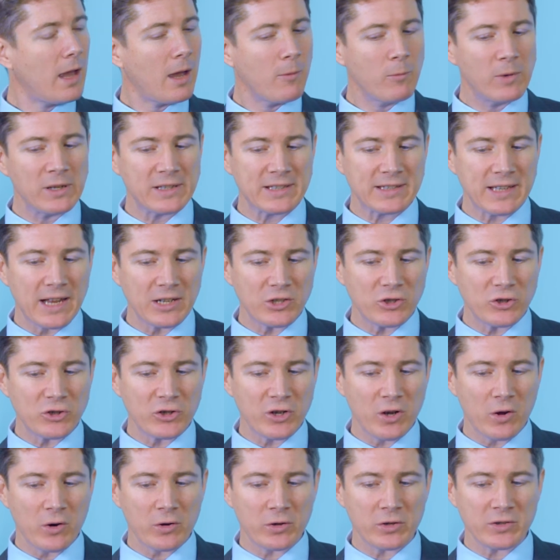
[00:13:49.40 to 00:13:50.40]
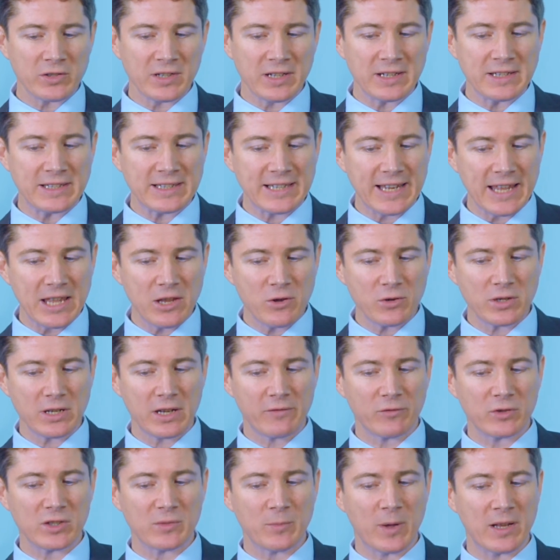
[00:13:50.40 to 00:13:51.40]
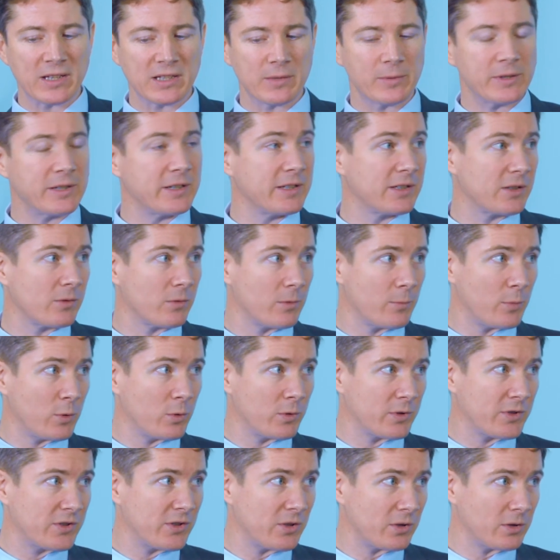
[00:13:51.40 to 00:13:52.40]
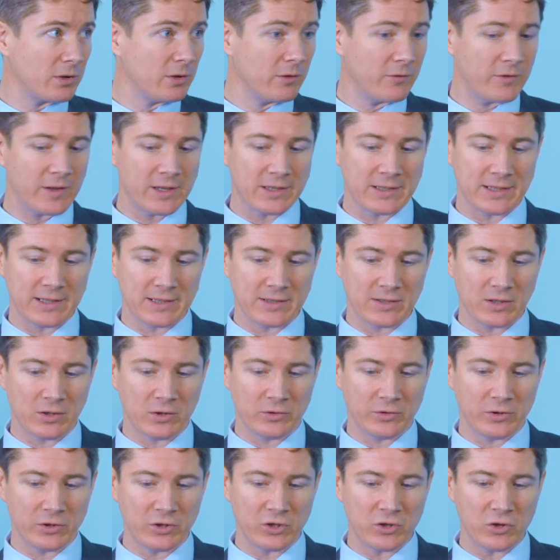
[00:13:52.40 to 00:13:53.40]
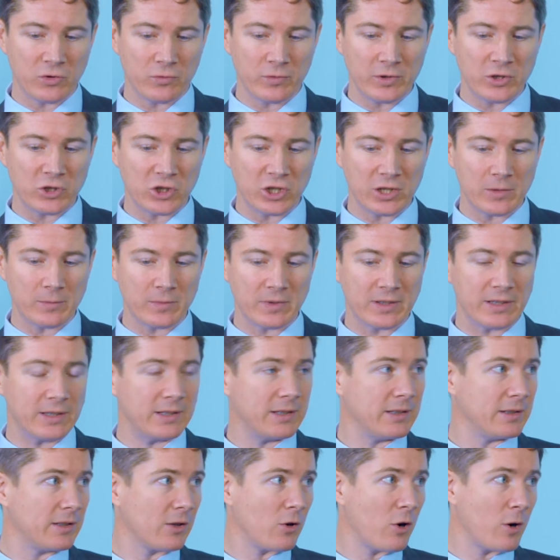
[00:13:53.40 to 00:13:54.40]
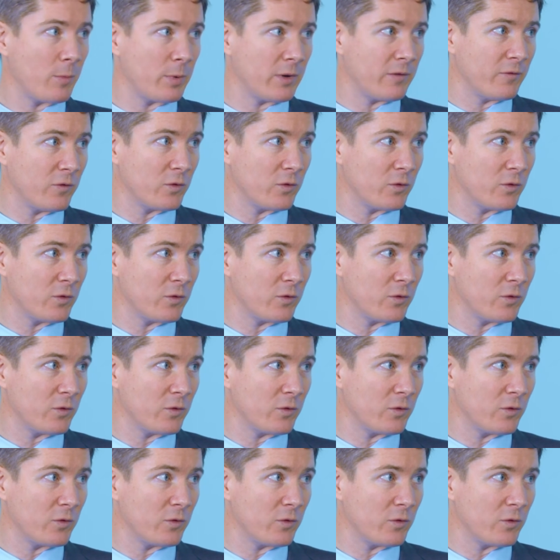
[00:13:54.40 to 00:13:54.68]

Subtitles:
And will statutory auditors continue to have responsibilities to report certain offences under the new regime, the corporate